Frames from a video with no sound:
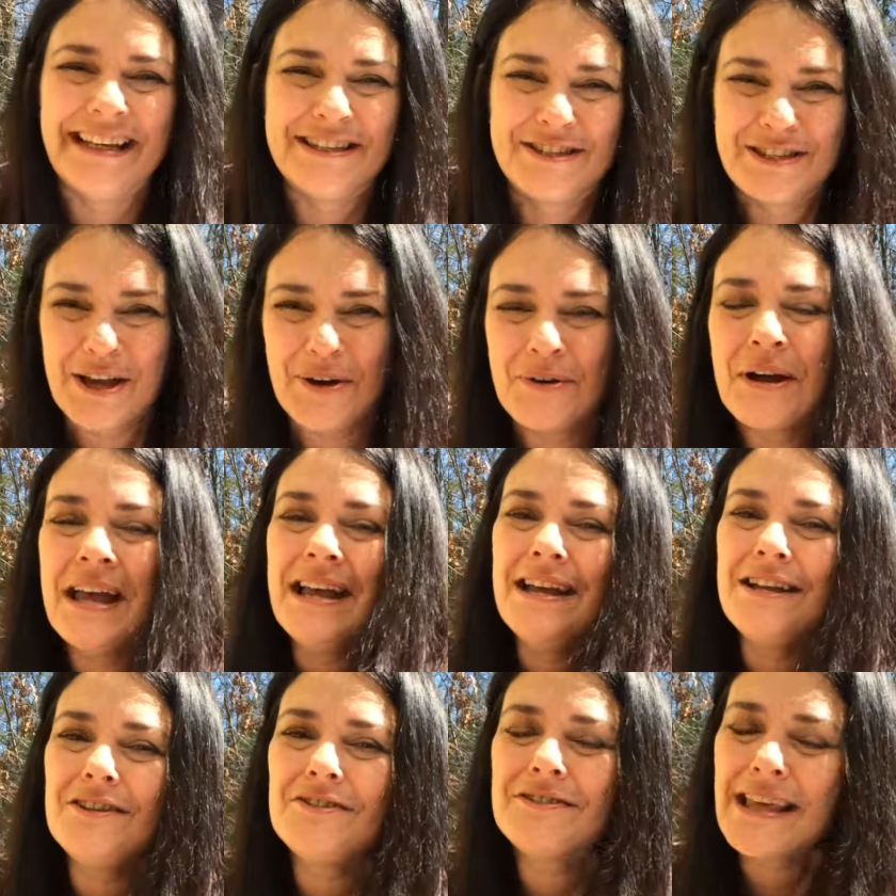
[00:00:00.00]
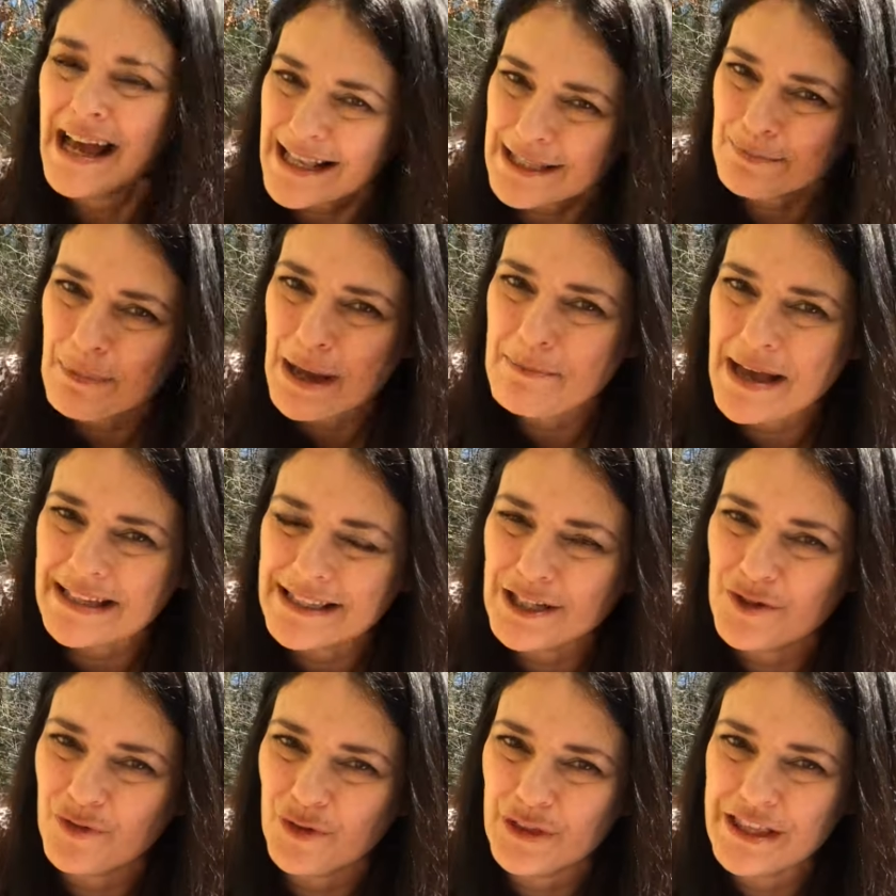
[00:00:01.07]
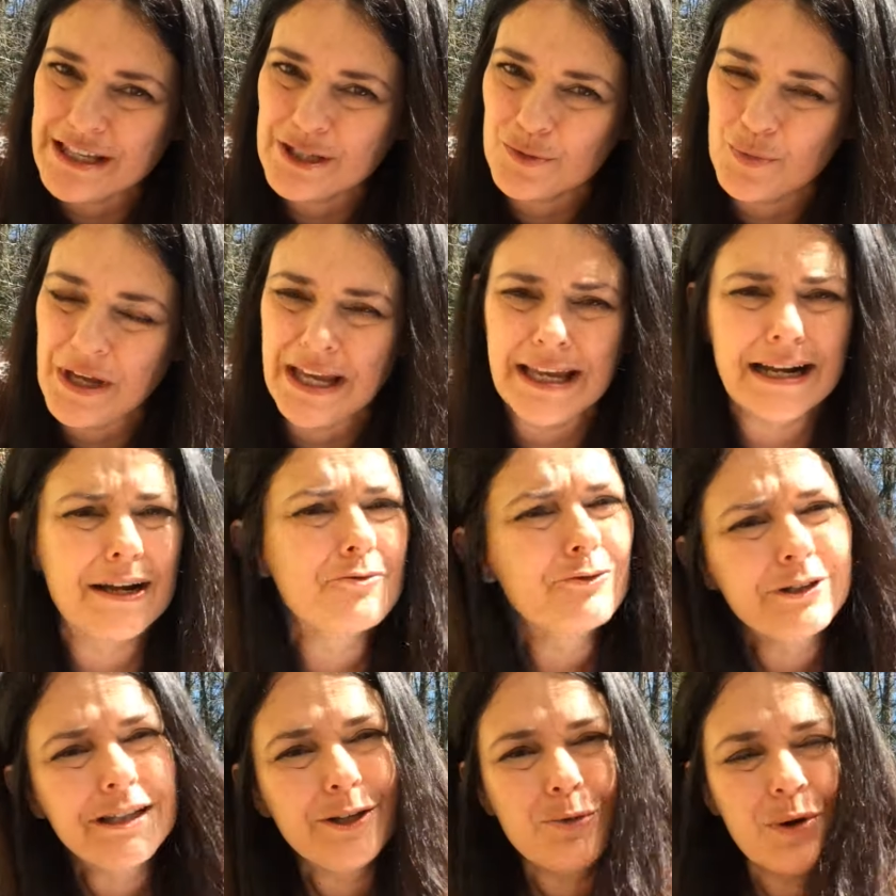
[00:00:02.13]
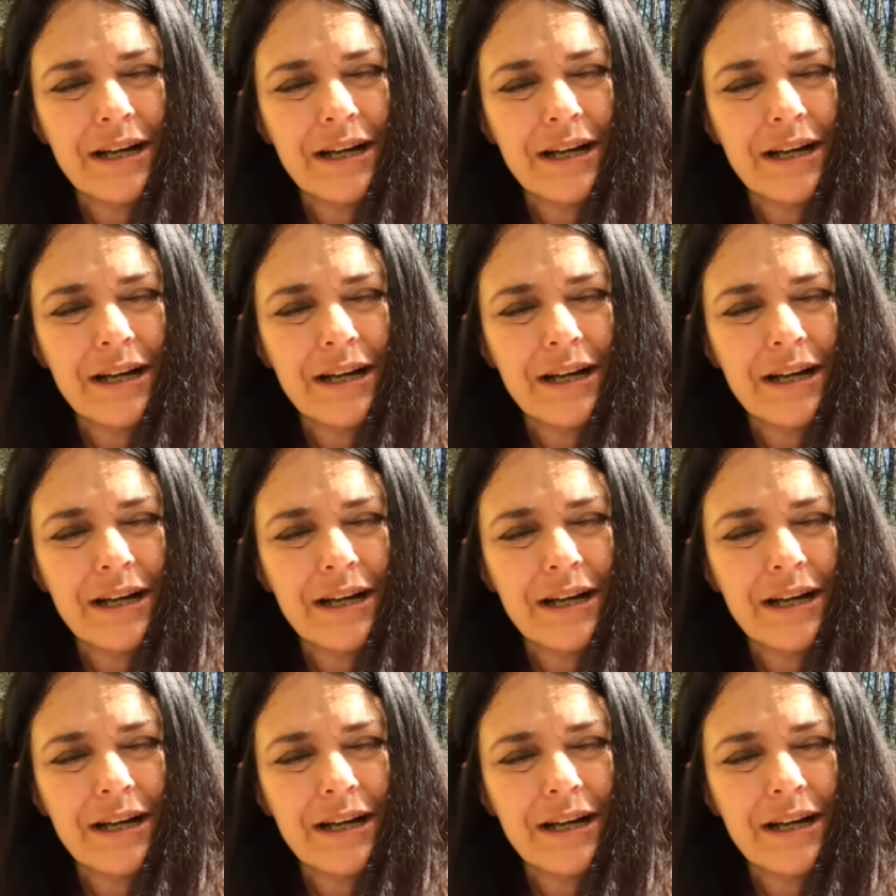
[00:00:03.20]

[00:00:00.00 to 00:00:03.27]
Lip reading: So that's my message for this week, and I really